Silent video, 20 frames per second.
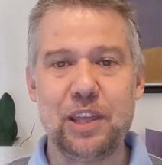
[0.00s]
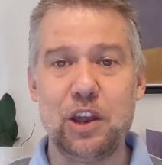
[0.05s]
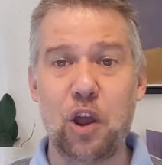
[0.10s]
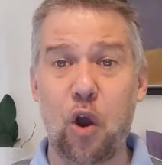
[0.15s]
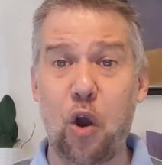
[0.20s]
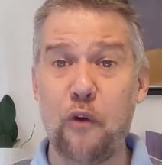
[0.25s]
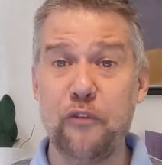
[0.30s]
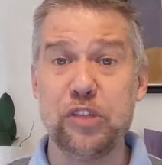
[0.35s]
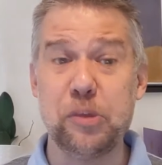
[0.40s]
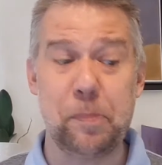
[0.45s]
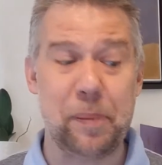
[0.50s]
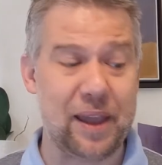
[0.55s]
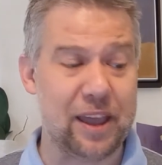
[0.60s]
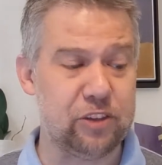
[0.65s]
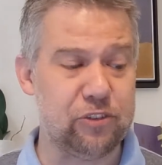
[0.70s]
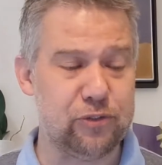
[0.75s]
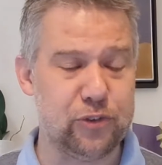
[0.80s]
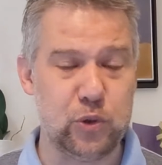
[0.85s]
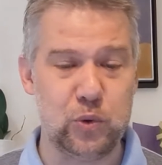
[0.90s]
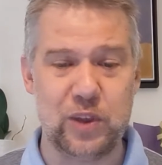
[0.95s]
Now, over the
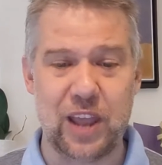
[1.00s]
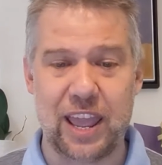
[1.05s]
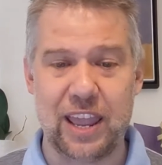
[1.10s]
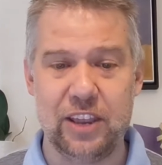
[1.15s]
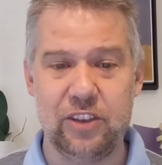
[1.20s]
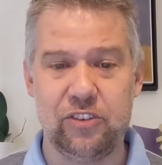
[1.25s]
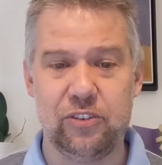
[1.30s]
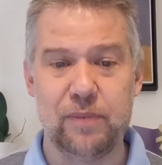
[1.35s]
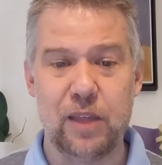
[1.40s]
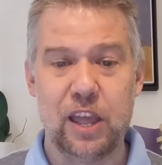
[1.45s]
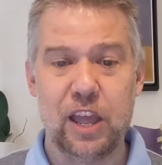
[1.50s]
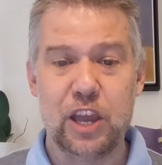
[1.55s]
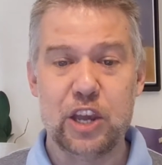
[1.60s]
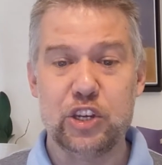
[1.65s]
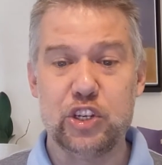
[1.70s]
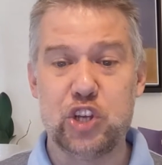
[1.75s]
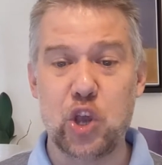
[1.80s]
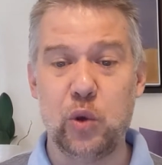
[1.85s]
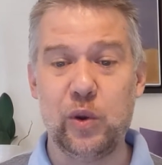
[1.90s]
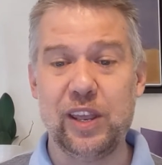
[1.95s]
past few days,
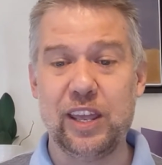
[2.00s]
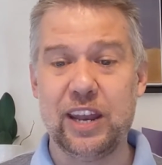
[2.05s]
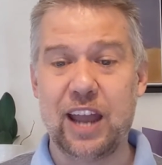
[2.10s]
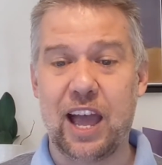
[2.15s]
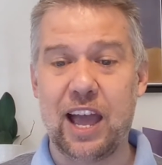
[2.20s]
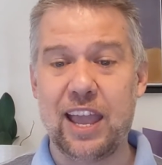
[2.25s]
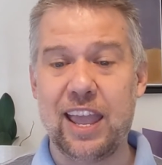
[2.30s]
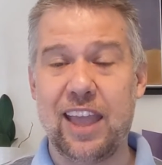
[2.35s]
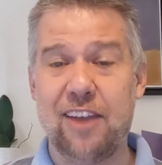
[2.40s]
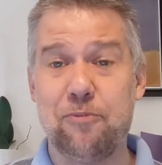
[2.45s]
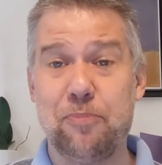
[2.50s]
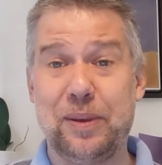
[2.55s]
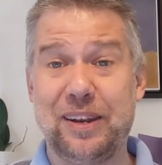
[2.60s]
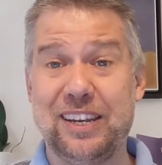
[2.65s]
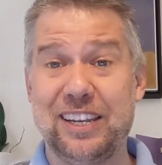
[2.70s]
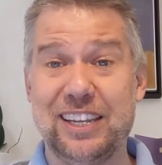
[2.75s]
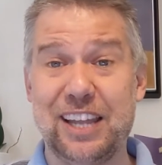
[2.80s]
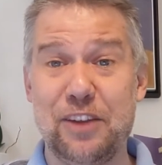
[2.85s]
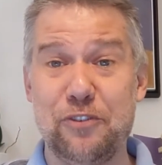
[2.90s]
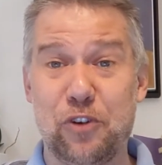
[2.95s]
Jody and I have
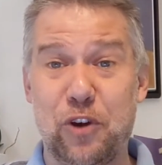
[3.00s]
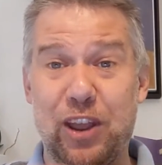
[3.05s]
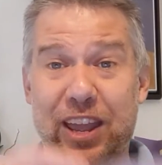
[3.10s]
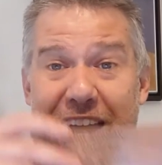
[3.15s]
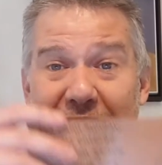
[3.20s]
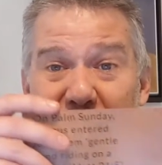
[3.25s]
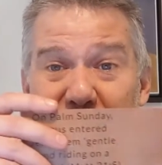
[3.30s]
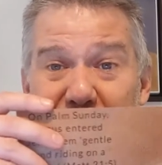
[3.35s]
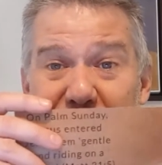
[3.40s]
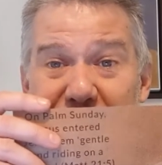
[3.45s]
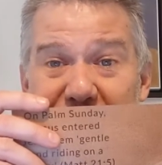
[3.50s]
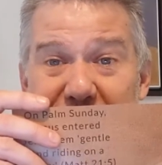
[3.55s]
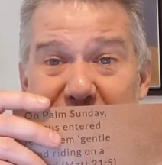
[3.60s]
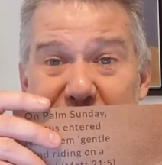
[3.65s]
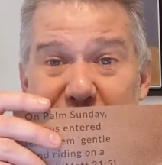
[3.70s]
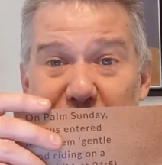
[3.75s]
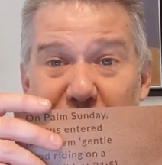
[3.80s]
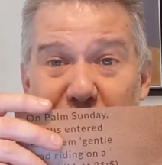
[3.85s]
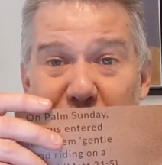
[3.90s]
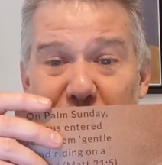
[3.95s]
been delivering
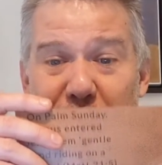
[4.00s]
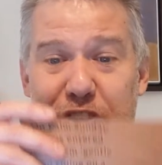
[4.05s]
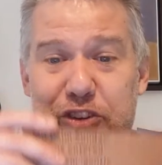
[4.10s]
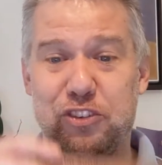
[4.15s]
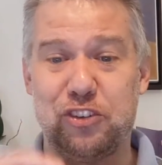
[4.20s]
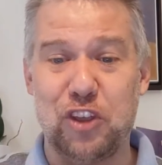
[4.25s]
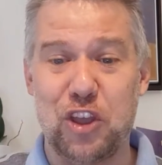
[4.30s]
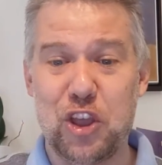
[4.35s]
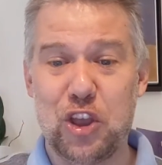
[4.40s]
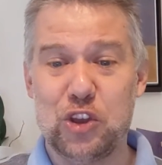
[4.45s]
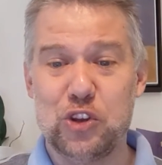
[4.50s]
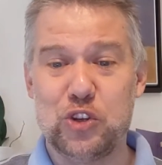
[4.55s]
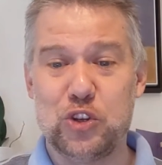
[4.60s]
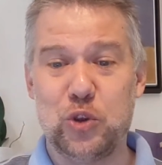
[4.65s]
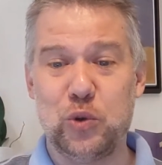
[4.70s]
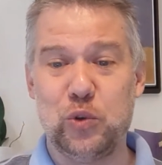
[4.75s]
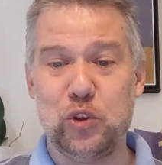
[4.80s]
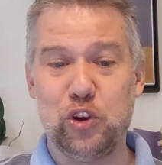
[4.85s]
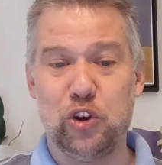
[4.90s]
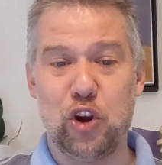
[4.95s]
these cards
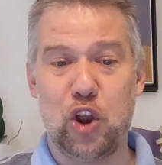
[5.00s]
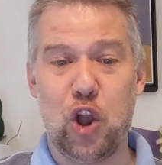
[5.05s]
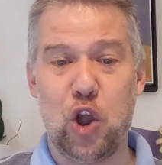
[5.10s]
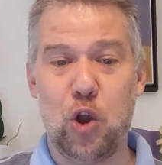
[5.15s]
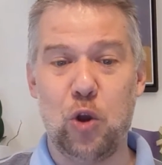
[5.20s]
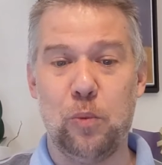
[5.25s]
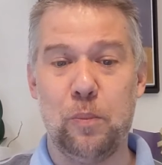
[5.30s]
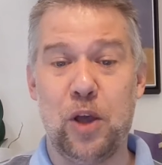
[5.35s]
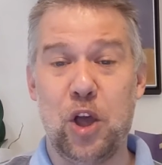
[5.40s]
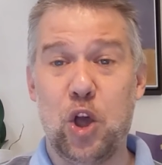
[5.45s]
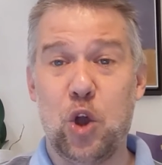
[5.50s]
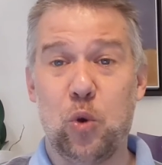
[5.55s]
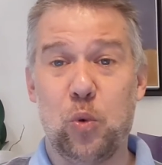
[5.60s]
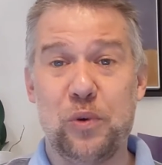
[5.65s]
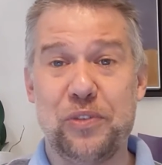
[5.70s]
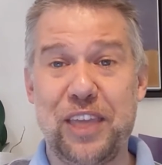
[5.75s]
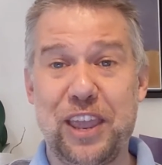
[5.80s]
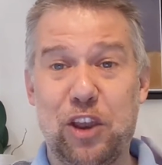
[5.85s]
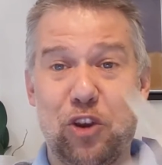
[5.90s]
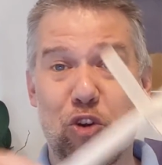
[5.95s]
to your home
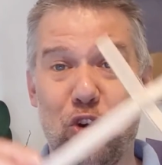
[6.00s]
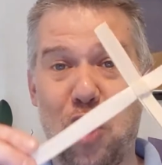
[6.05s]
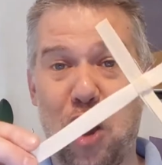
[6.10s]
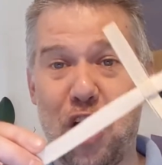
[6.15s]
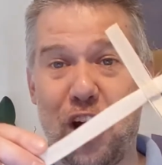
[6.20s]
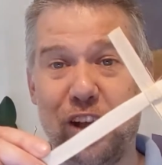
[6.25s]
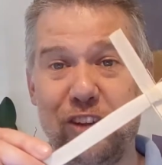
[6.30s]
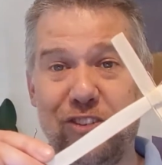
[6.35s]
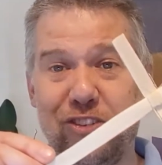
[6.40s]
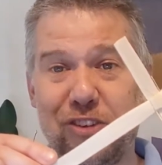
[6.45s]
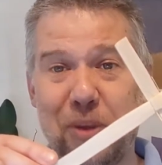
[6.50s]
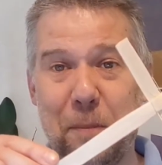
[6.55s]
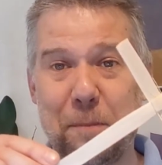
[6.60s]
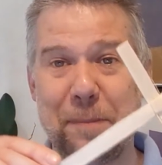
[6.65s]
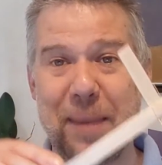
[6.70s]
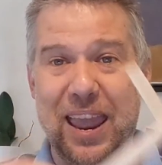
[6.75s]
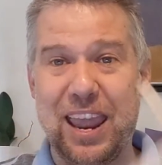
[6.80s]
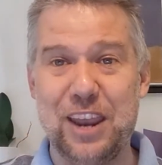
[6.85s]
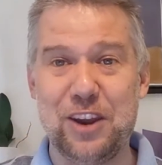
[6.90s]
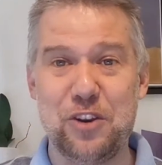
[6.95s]
with a cross
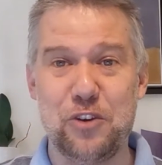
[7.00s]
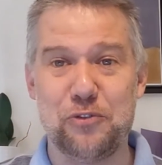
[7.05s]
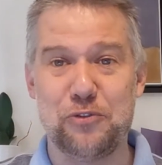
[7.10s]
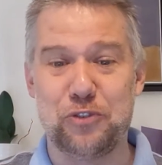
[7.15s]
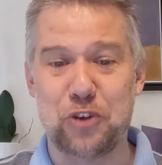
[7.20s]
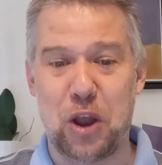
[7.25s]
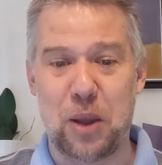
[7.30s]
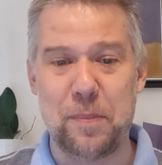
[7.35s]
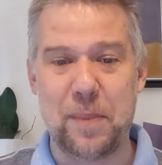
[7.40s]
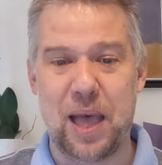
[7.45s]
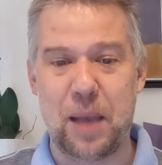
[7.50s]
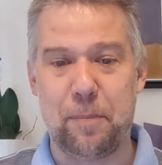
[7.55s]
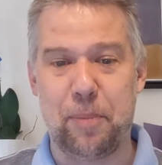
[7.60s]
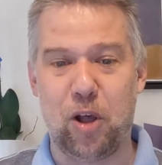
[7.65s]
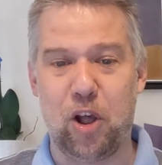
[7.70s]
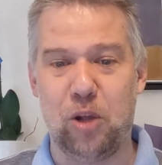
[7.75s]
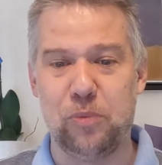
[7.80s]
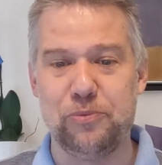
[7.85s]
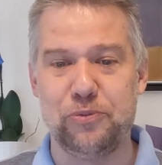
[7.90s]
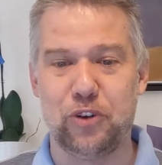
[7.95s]
made from a
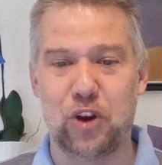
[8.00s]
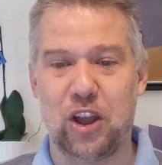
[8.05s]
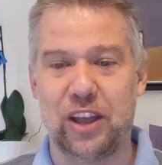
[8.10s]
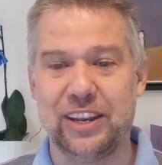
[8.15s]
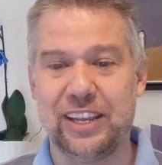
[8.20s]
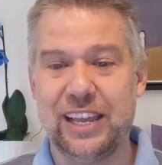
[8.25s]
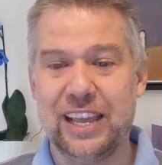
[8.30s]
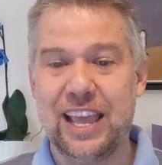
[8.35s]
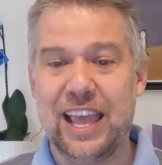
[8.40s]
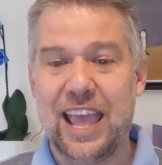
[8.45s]
palm frond.